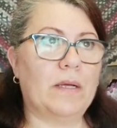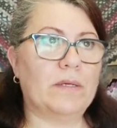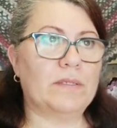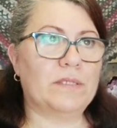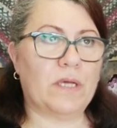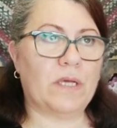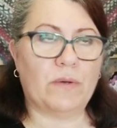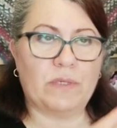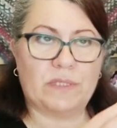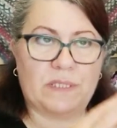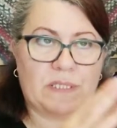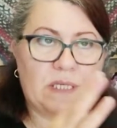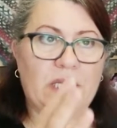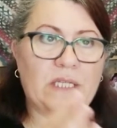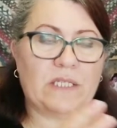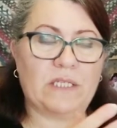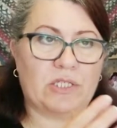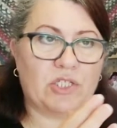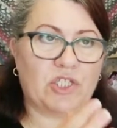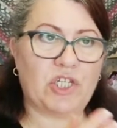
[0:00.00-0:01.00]
So it's
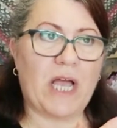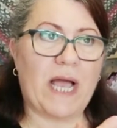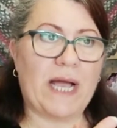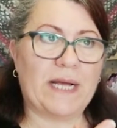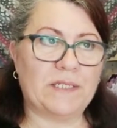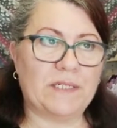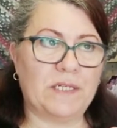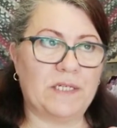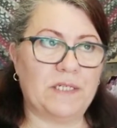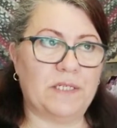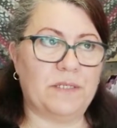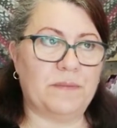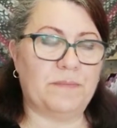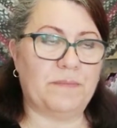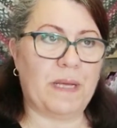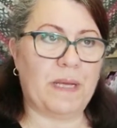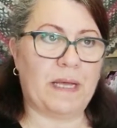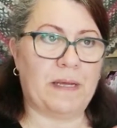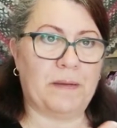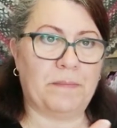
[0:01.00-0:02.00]
a charted
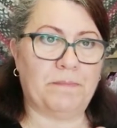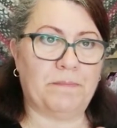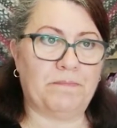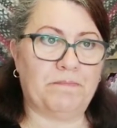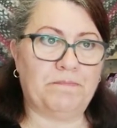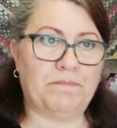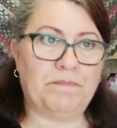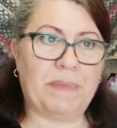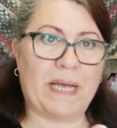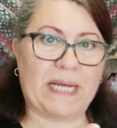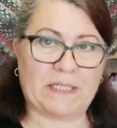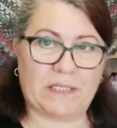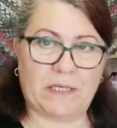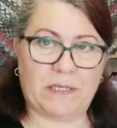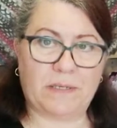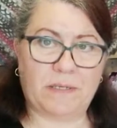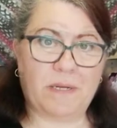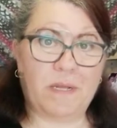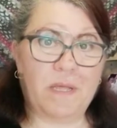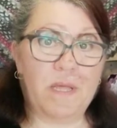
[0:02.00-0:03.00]

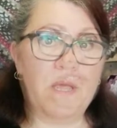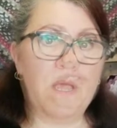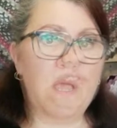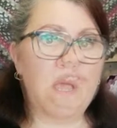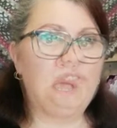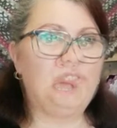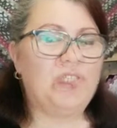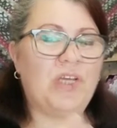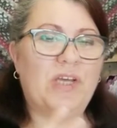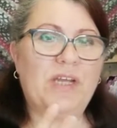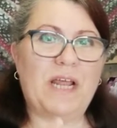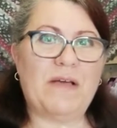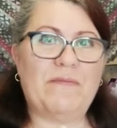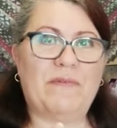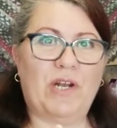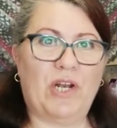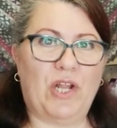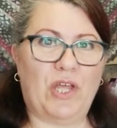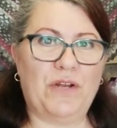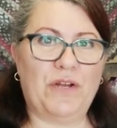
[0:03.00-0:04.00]
pattern. Don't have
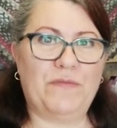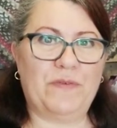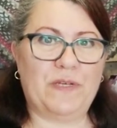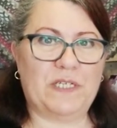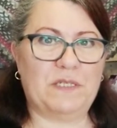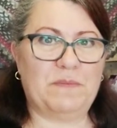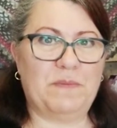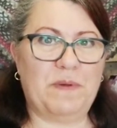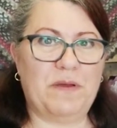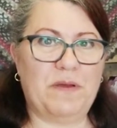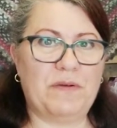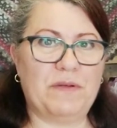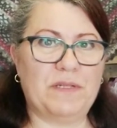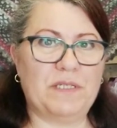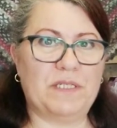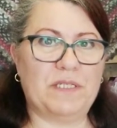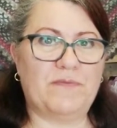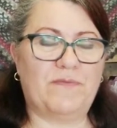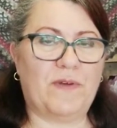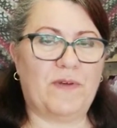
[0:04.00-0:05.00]
a lot of
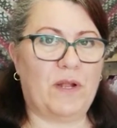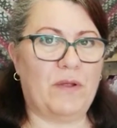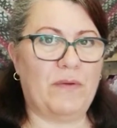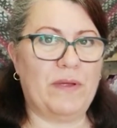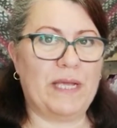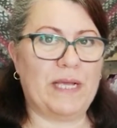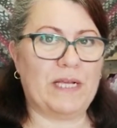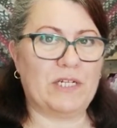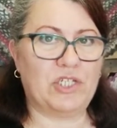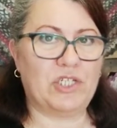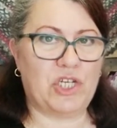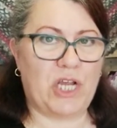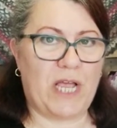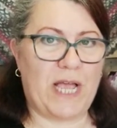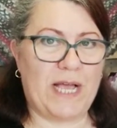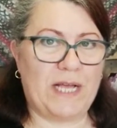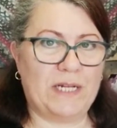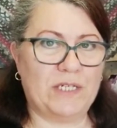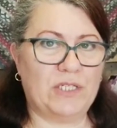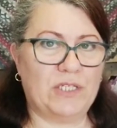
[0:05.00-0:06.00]
experience following a
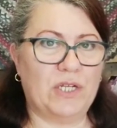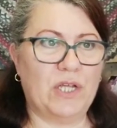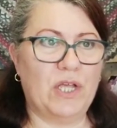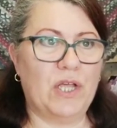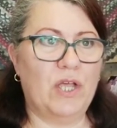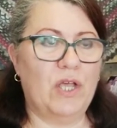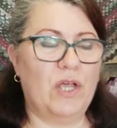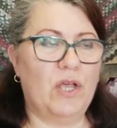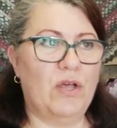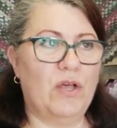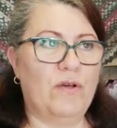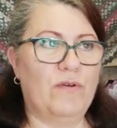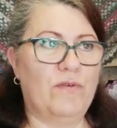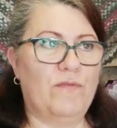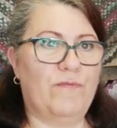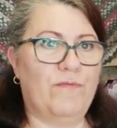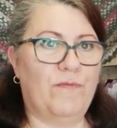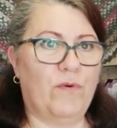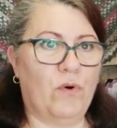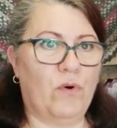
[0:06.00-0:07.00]
chart
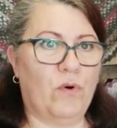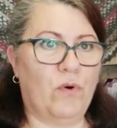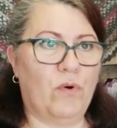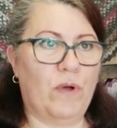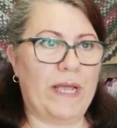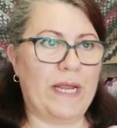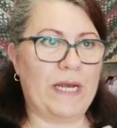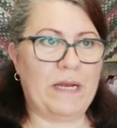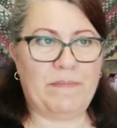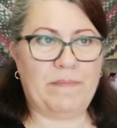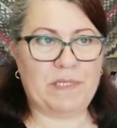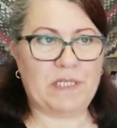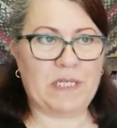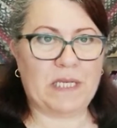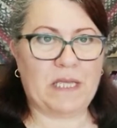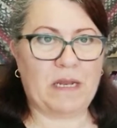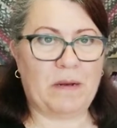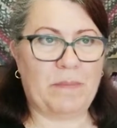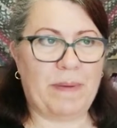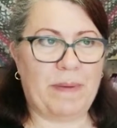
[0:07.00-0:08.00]
for any
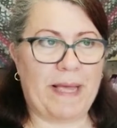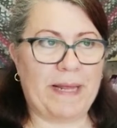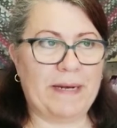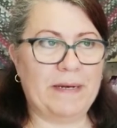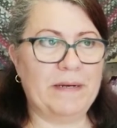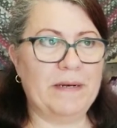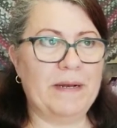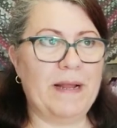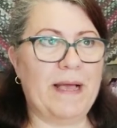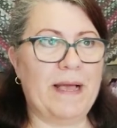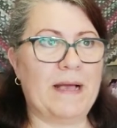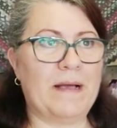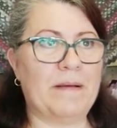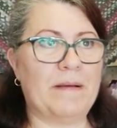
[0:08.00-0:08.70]
particular pattern.